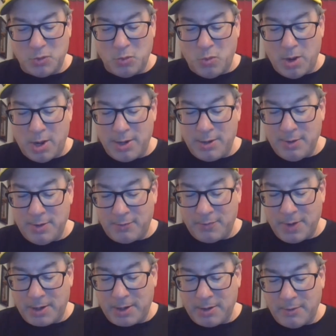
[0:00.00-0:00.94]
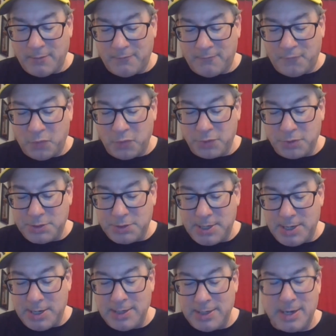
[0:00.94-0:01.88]
1, a record of
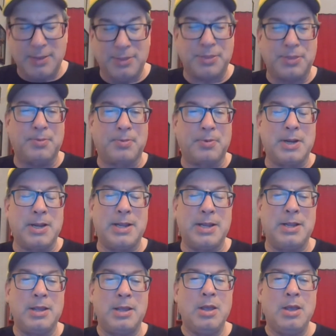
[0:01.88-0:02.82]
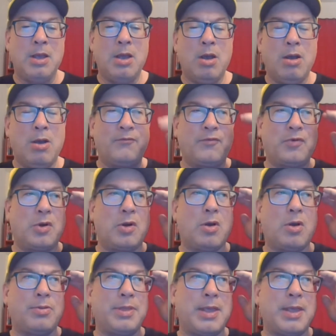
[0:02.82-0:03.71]
14-3 overall.